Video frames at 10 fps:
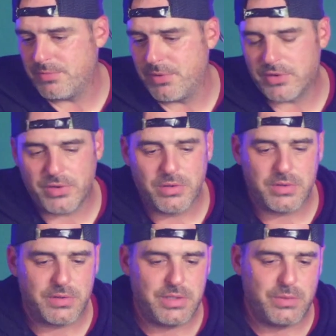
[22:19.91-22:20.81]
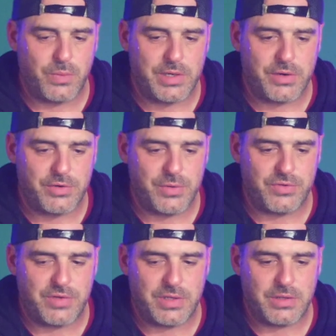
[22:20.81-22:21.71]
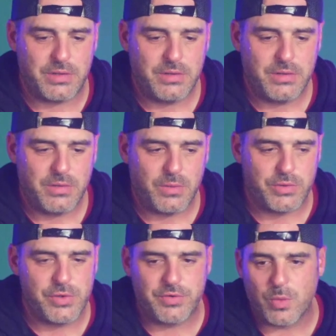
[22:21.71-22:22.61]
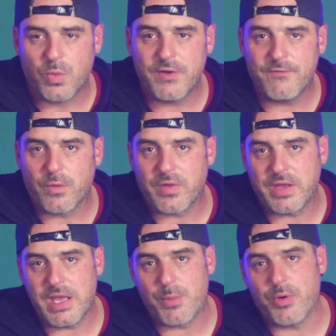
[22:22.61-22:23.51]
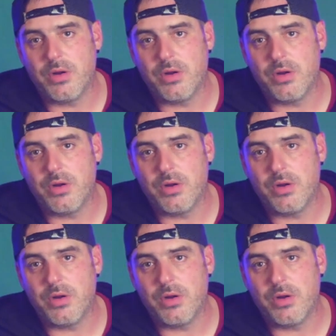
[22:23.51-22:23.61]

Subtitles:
but currently we're using one for the camera,